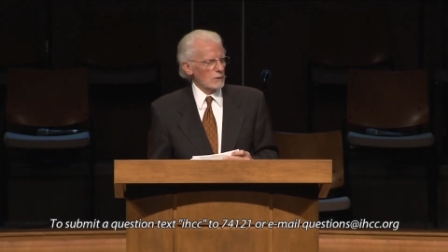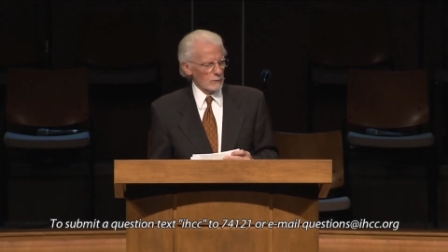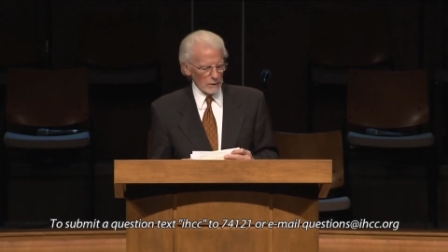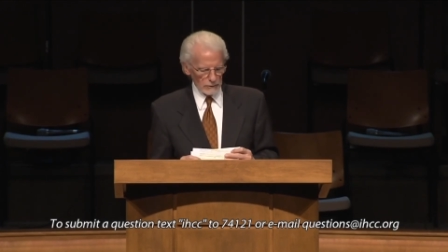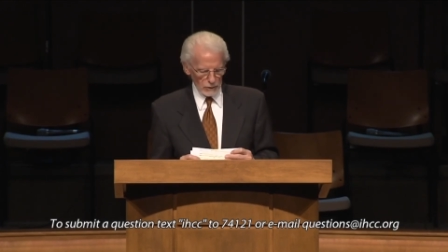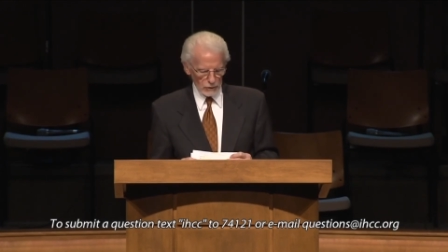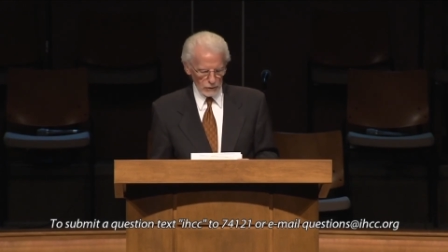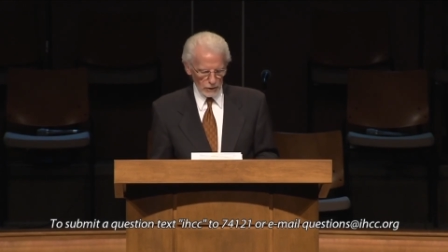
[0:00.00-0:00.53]

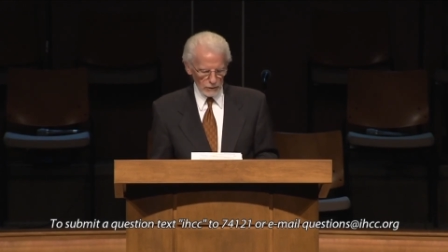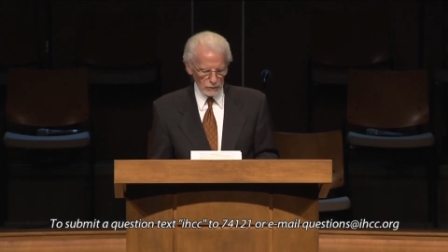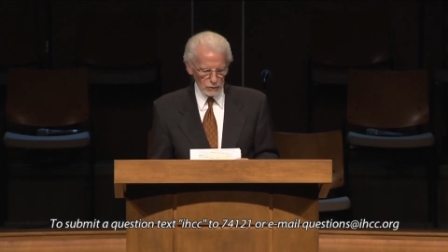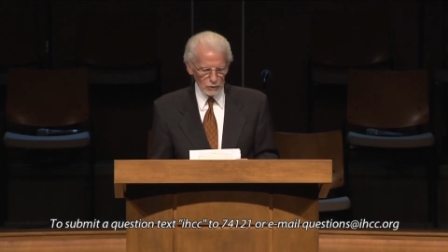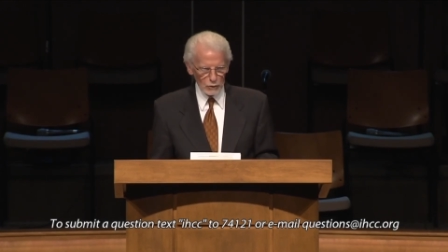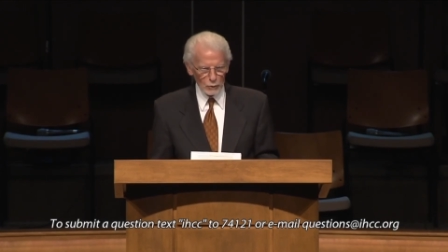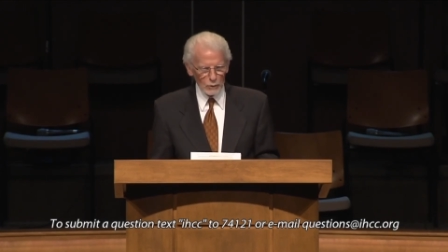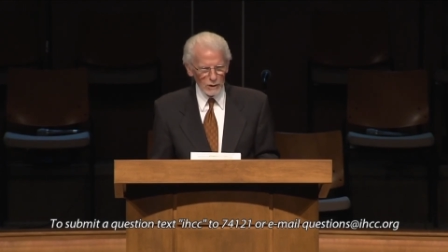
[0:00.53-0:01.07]
where the
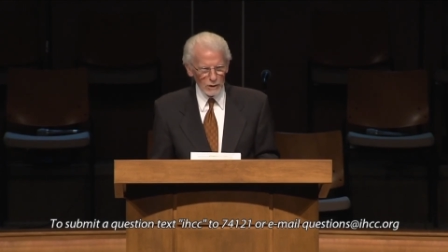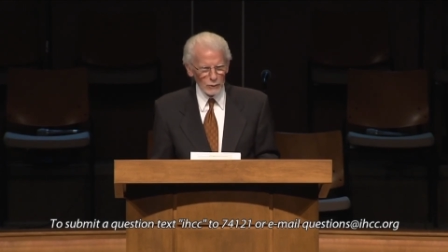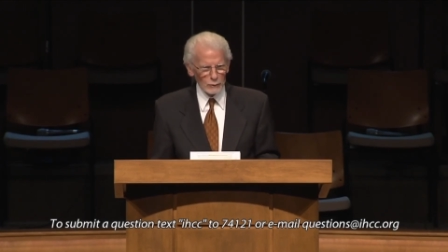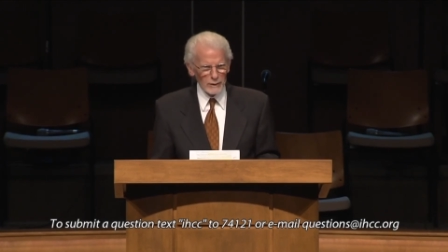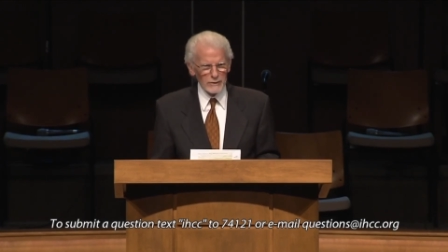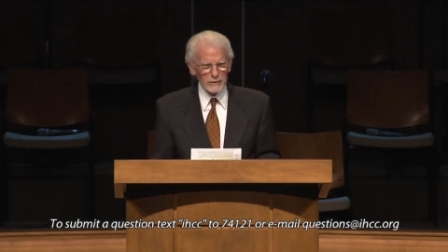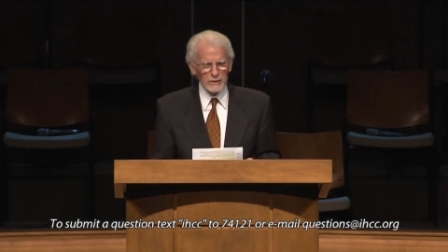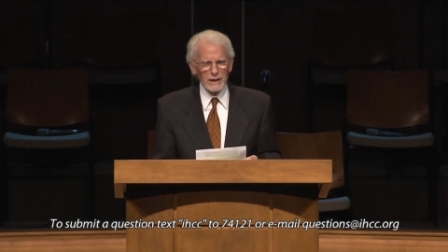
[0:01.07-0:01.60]
church will
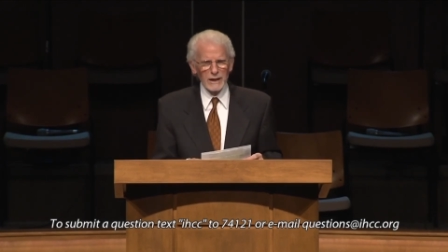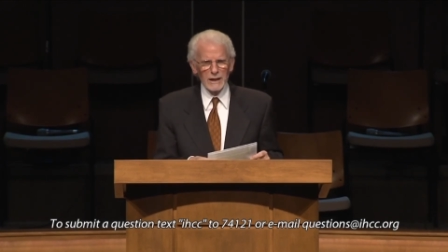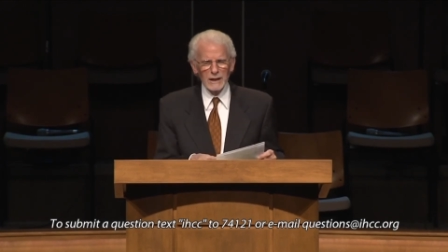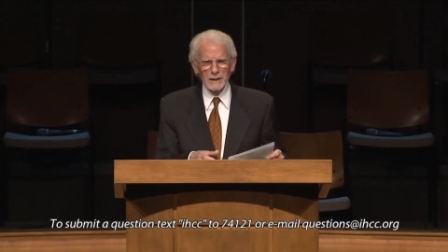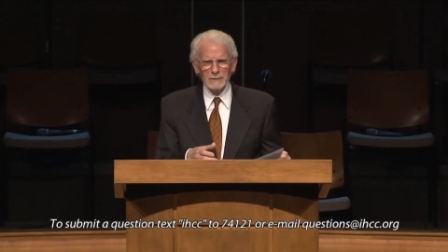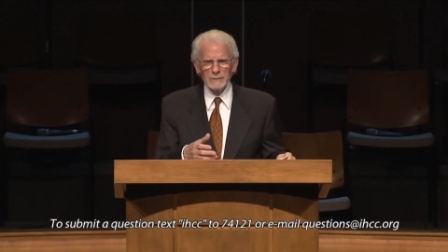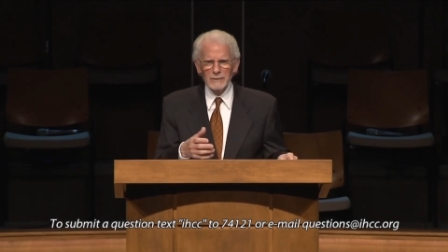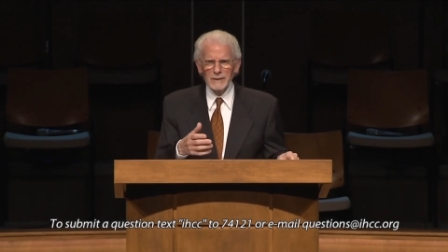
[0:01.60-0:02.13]

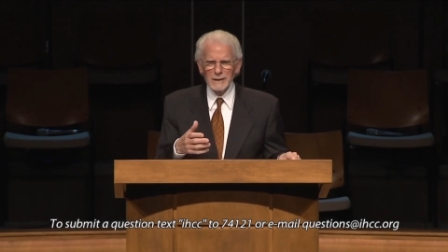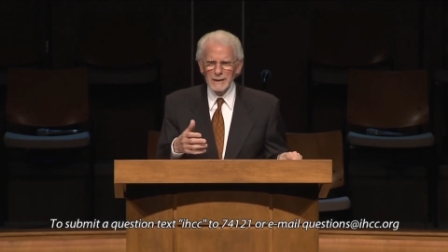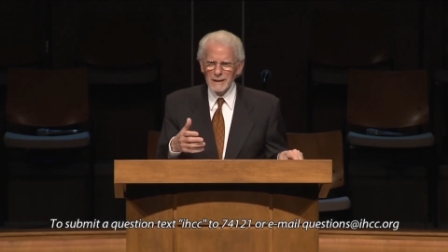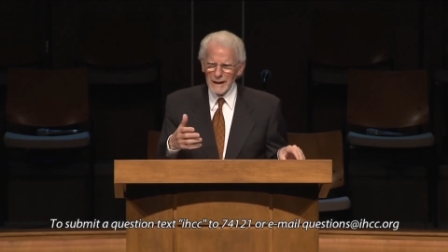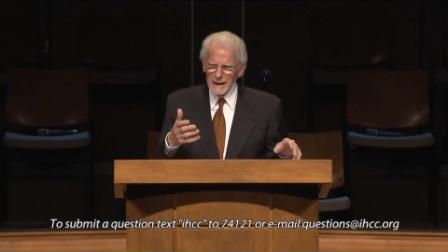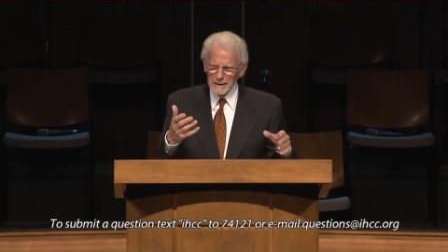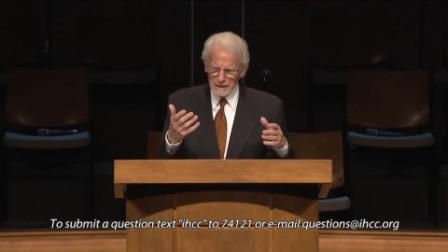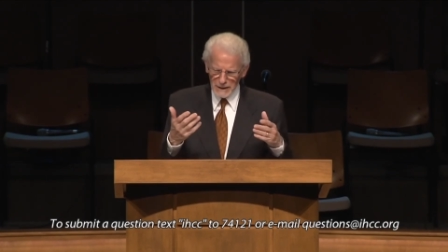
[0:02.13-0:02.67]
receive
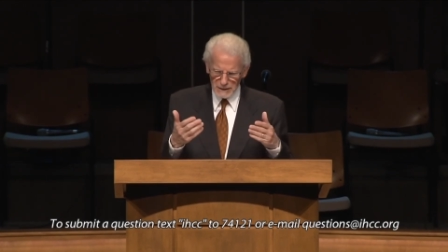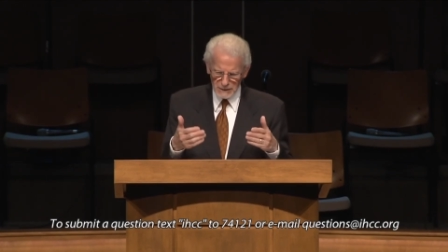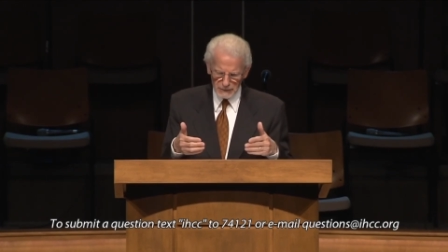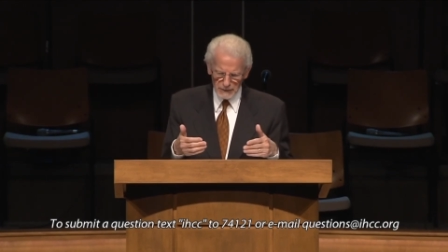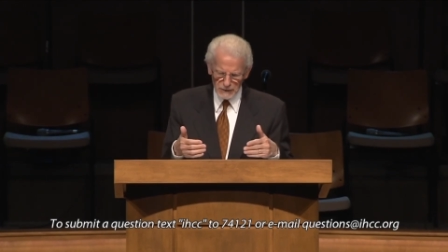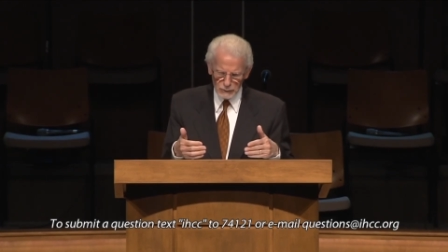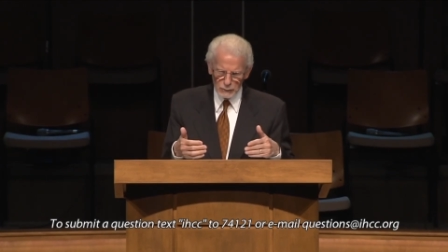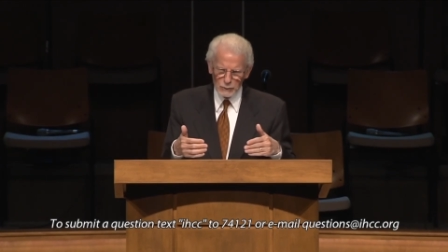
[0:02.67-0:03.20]
and the
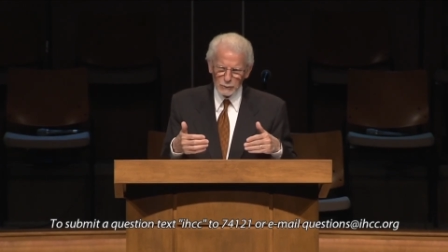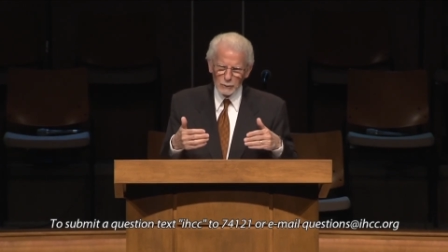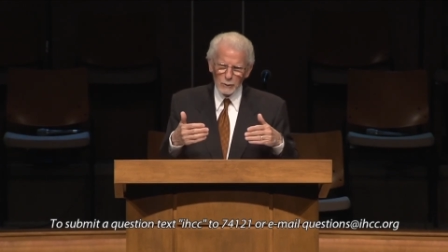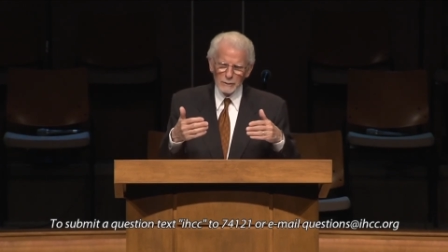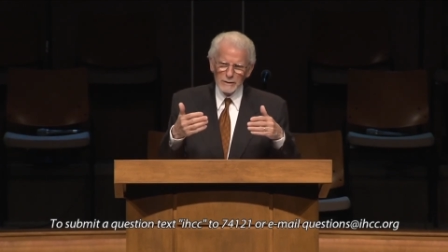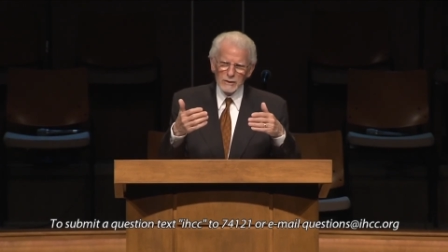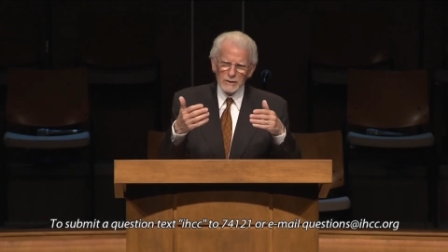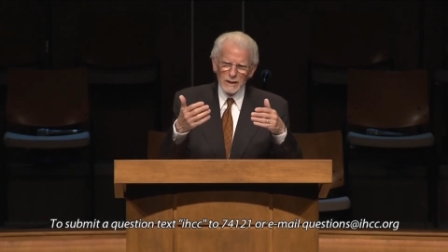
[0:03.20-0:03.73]
individuals will
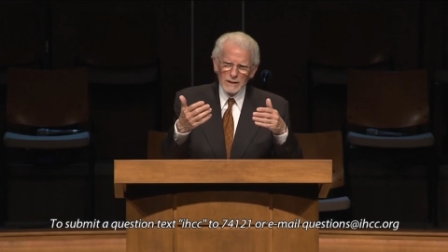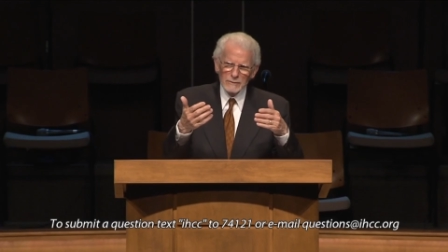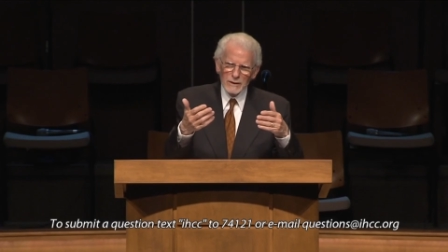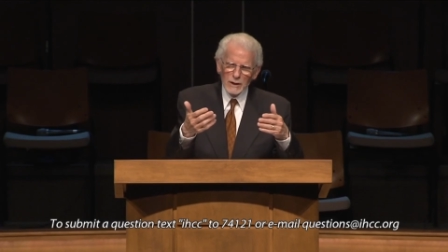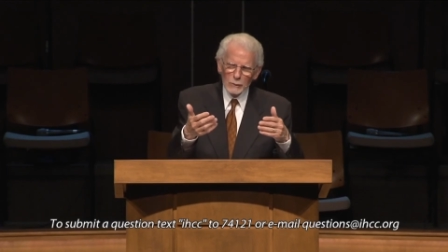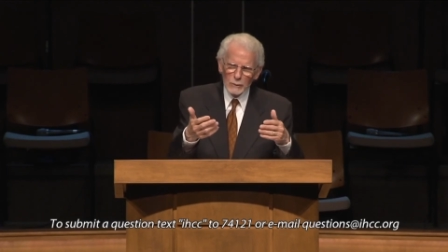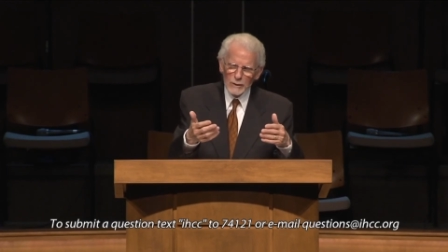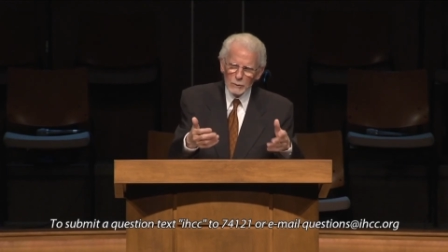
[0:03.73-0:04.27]
receive
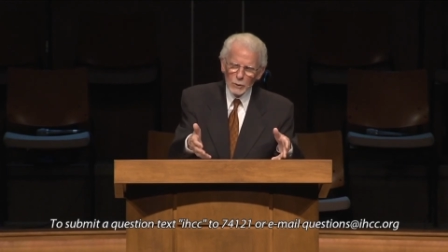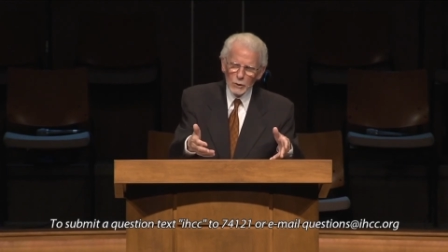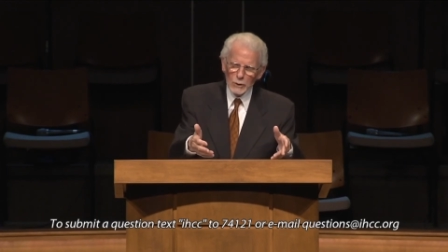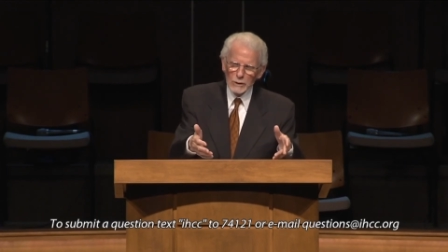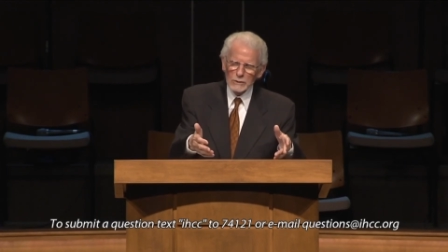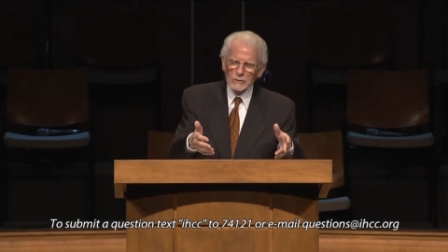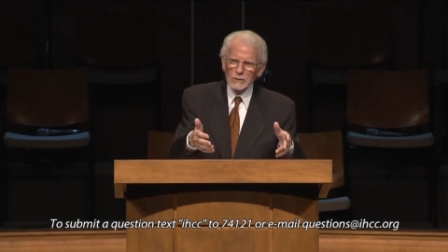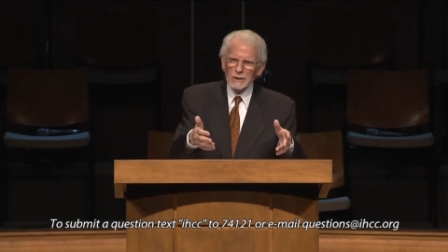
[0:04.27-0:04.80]
their
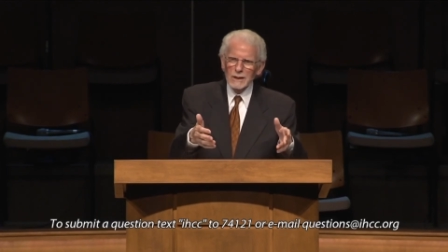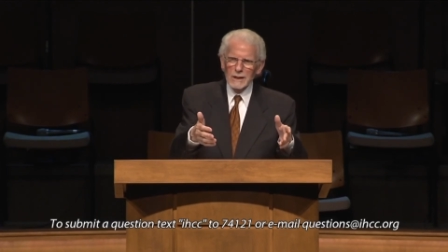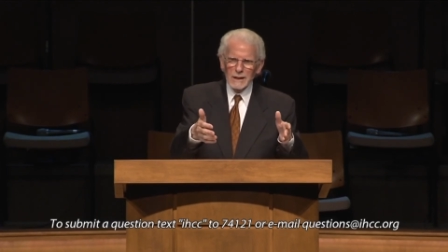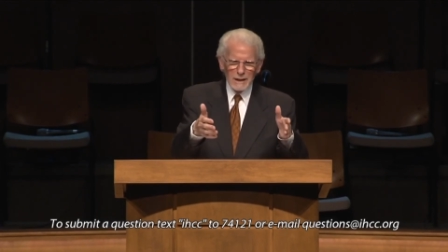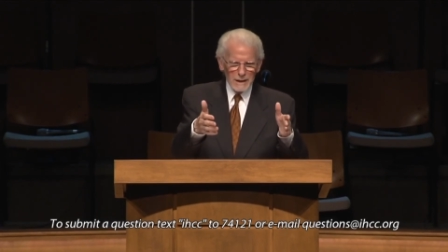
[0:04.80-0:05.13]
rewards